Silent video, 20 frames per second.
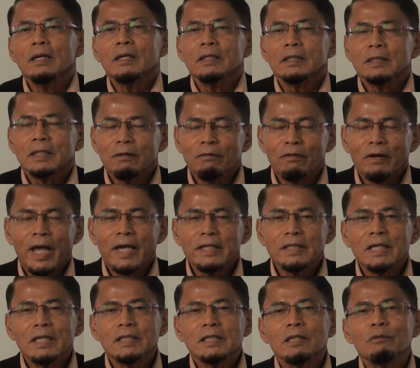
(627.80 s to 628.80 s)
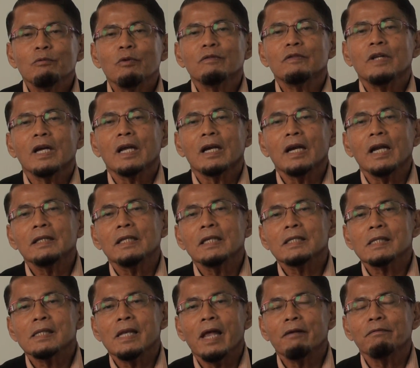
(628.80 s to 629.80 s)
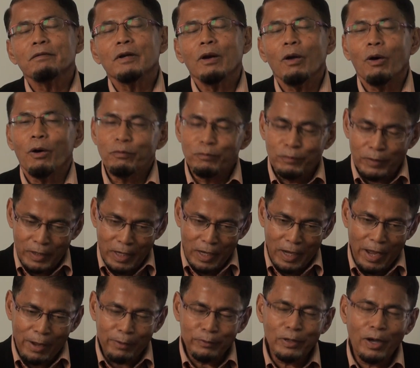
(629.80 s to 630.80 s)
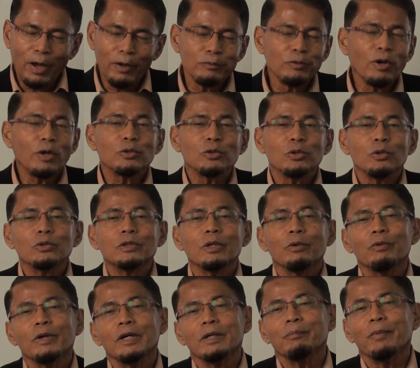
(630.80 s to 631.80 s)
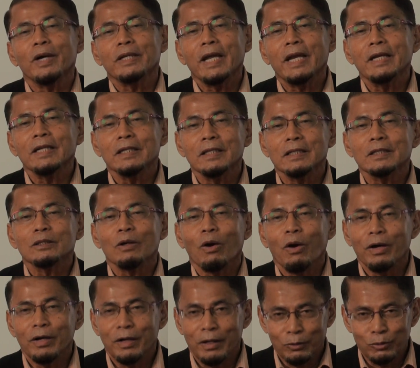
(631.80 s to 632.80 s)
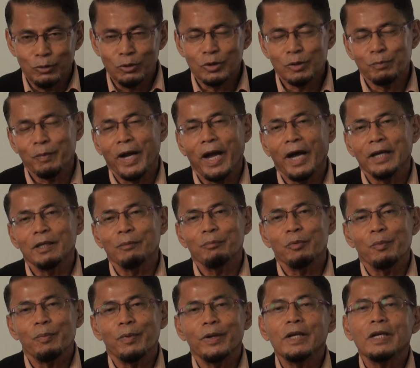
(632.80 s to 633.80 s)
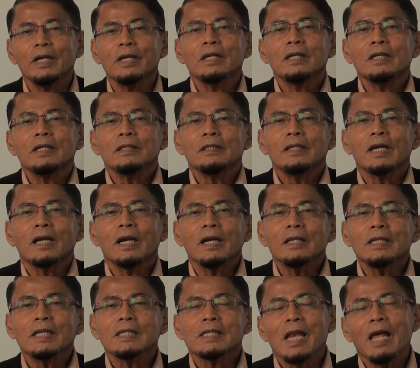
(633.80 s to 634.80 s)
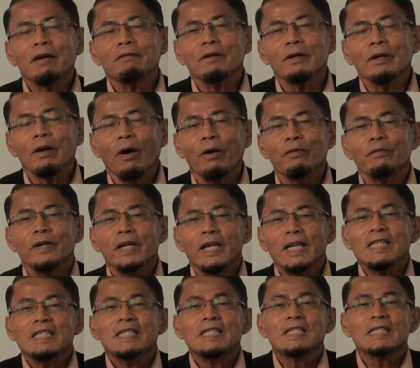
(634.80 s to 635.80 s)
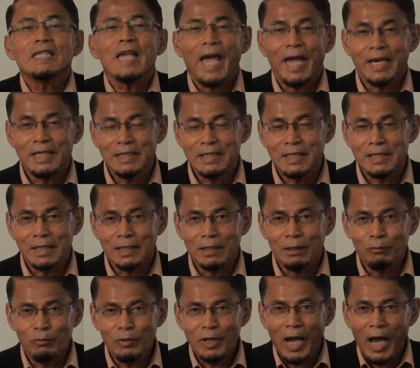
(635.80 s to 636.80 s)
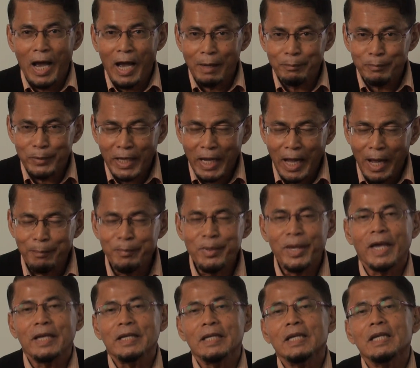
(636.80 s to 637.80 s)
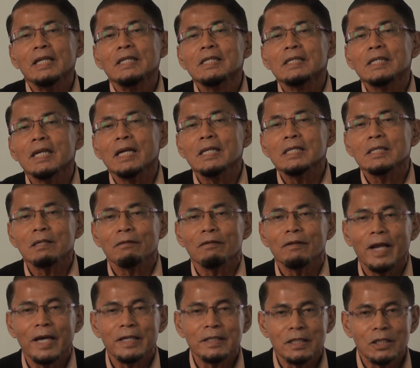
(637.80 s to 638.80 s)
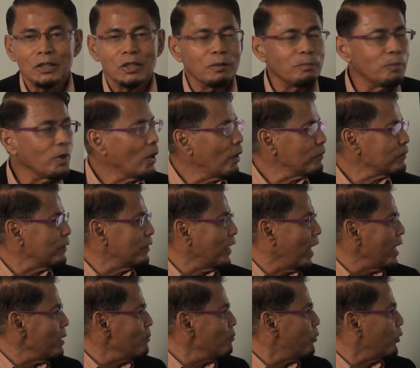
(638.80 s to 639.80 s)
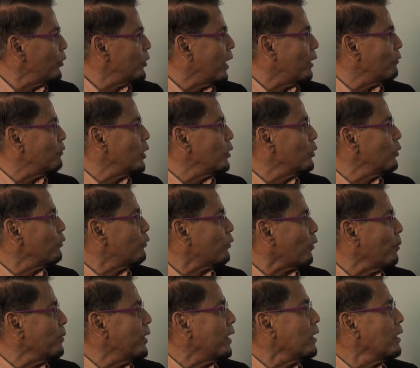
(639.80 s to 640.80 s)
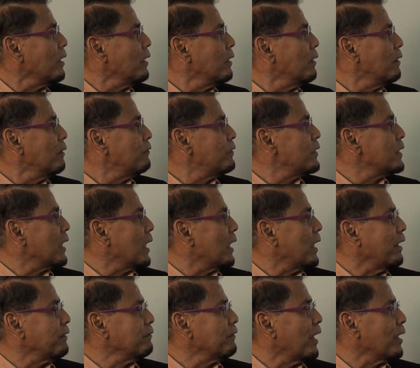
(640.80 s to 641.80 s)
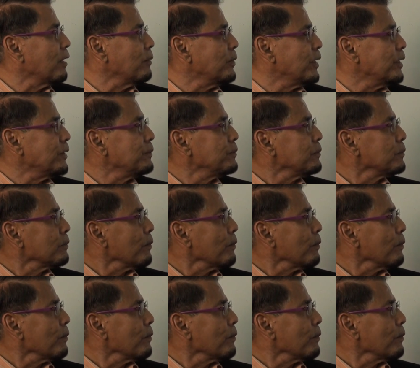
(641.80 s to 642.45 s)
civilization with the greatest level of, I will not use the word, but then it is used by other people, the greatest level of insanity. We are becoming an insane civilization because of the input that we do from the physical environment.